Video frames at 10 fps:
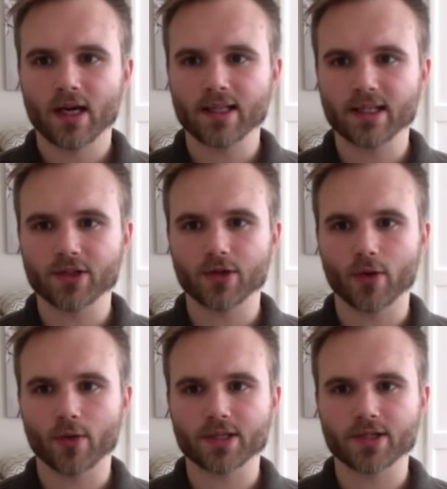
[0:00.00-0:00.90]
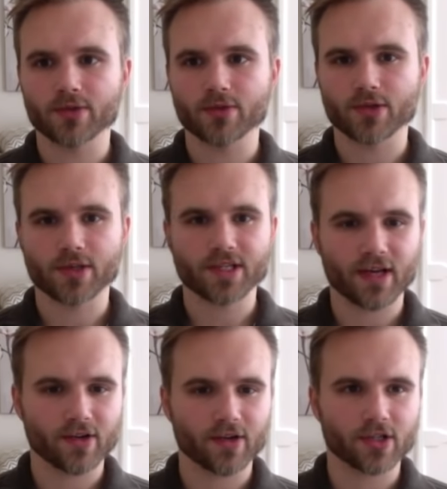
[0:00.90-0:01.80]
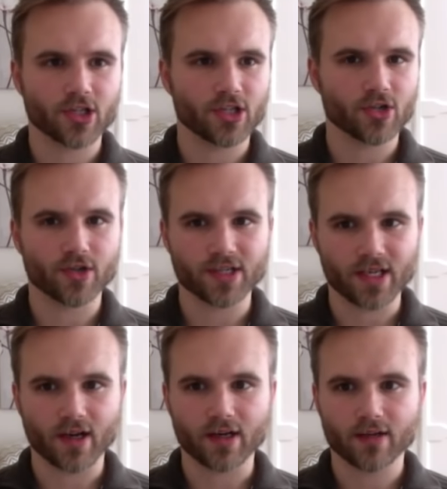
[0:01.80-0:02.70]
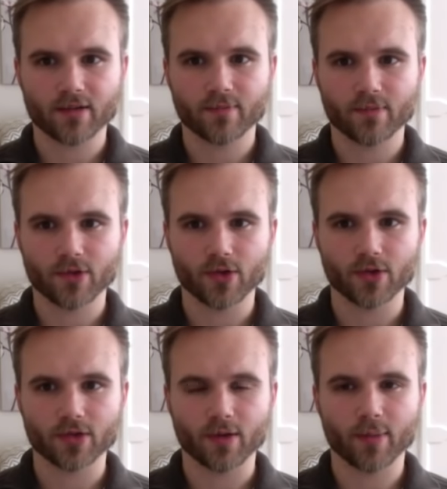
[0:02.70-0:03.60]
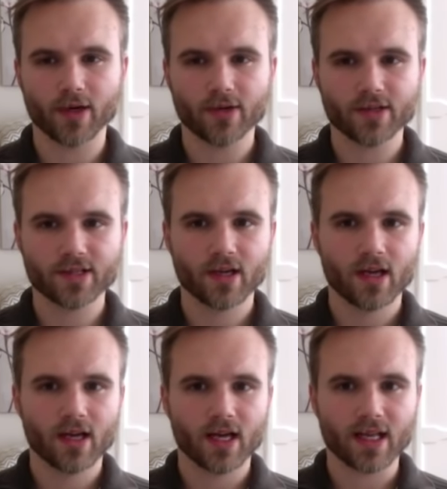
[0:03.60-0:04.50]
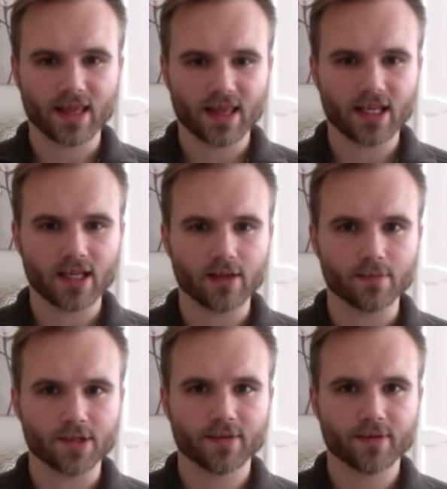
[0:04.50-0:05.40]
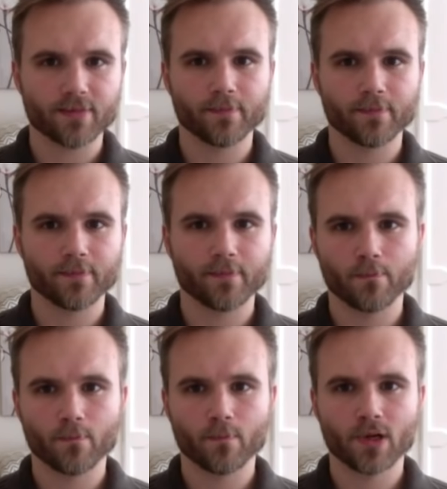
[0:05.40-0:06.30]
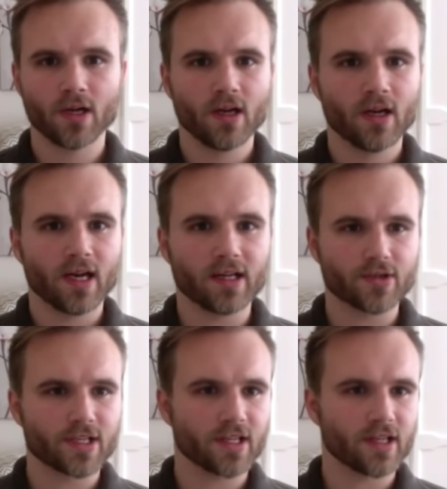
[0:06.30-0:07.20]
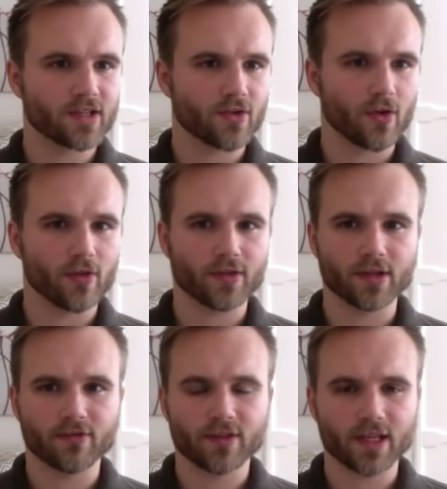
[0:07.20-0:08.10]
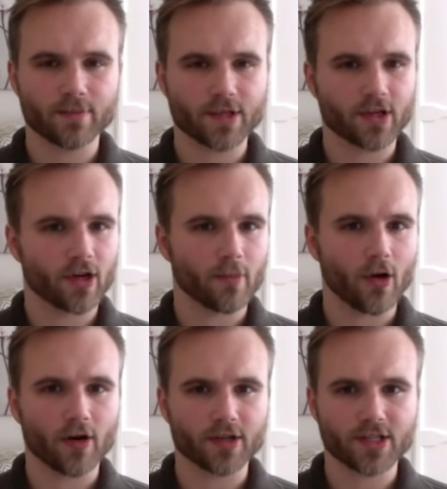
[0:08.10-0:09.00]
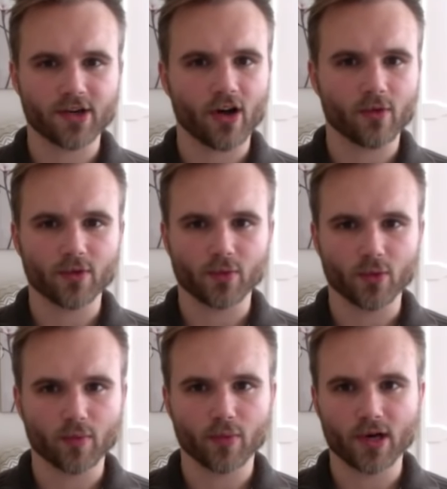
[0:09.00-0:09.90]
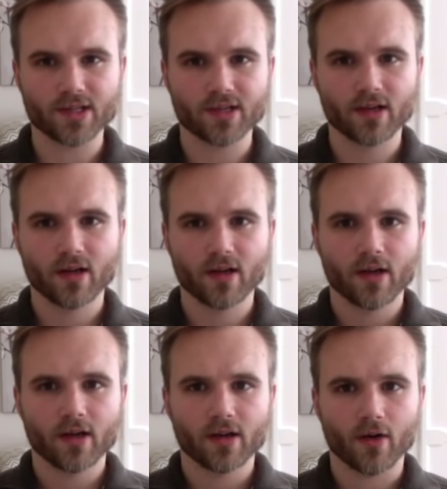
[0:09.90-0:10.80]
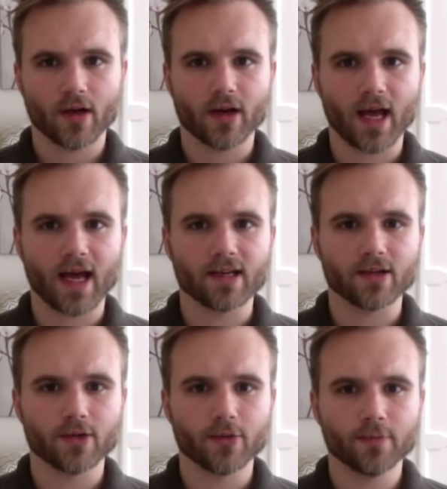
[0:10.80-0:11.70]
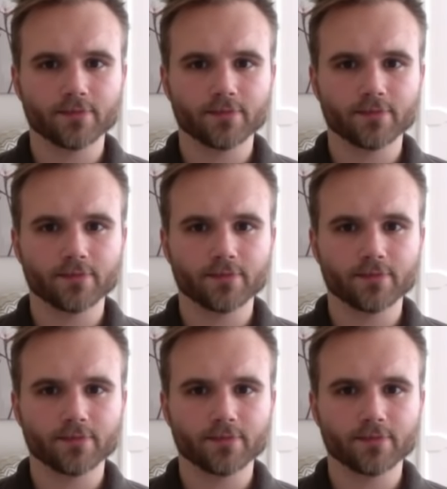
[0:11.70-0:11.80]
And then you go into, so this is how you're going to change your design. You go into Appearance and Themes. And you'll see these are all the themes that come out of stock with WordPress. Go ahead and add new.